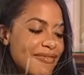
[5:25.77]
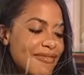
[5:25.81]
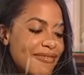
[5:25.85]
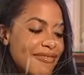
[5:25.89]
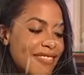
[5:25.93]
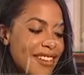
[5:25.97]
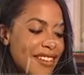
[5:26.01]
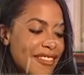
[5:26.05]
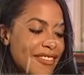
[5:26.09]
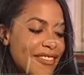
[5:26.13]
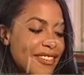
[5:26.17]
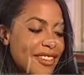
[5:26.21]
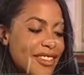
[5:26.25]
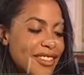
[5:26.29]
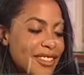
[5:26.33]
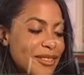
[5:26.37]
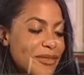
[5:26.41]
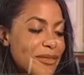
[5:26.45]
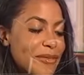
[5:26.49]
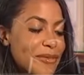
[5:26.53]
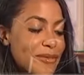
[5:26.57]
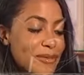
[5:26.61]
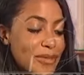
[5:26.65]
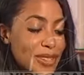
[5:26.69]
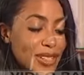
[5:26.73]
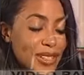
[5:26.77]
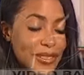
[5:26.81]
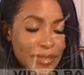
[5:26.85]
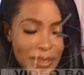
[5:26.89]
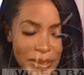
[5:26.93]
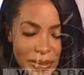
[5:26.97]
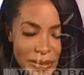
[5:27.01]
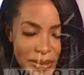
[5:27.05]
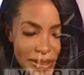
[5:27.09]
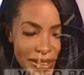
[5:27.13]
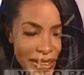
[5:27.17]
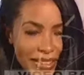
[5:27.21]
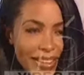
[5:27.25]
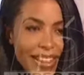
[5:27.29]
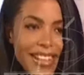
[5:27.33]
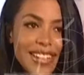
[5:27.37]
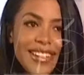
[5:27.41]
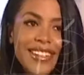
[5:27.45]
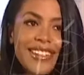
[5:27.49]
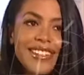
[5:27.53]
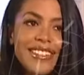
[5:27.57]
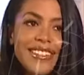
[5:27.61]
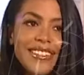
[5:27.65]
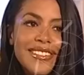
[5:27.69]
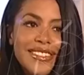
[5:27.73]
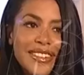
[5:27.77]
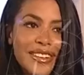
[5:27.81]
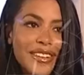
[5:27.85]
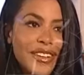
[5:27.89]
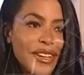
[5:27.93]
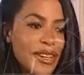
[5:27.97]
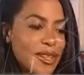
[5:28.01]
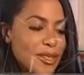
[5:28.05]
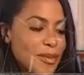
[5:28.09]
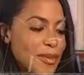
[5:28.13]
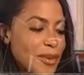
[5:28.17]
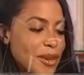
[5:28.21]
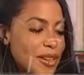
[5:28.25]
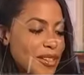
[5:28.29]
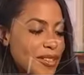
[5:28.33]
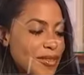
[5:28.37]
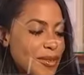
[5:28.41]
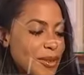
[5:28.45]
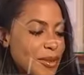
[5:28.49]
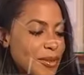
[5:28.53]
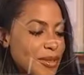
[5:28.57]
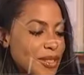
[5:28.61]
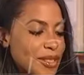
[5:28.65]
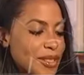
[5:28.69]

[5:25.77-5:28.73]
I felt it would really be a great learning experience for me.